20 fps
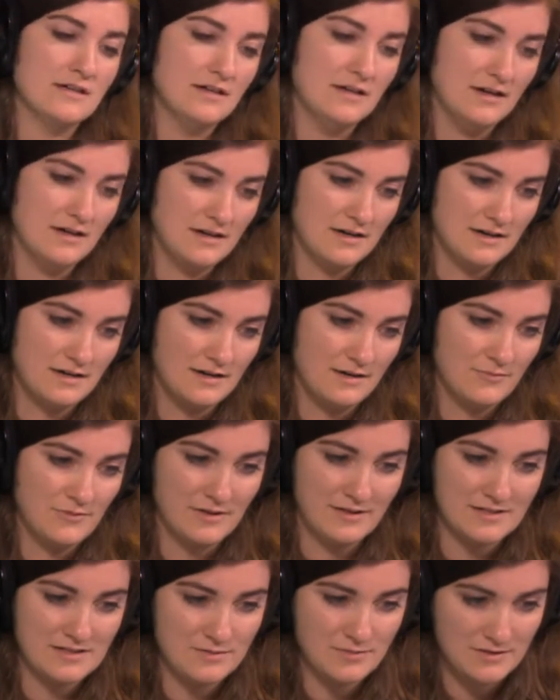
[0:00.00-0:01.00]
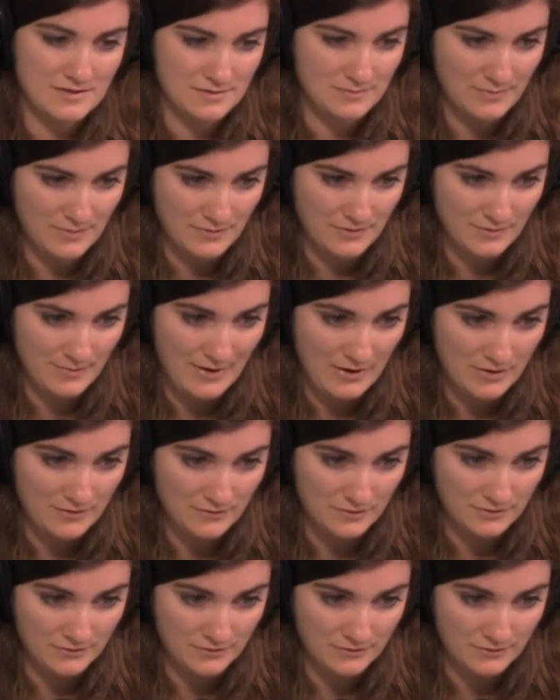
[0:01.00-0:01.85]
Uh, I'm really into this, the powerful